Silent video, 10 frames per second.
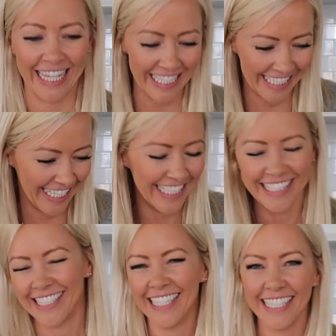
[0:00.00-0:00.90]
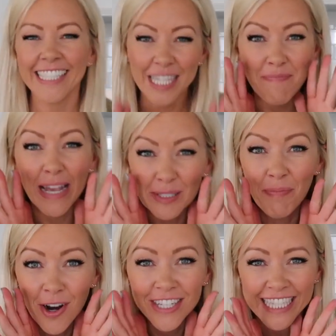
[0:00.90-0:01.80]
This is the best
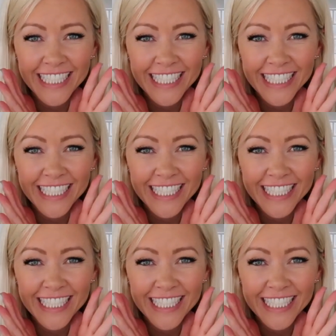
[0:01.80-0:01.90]
part of the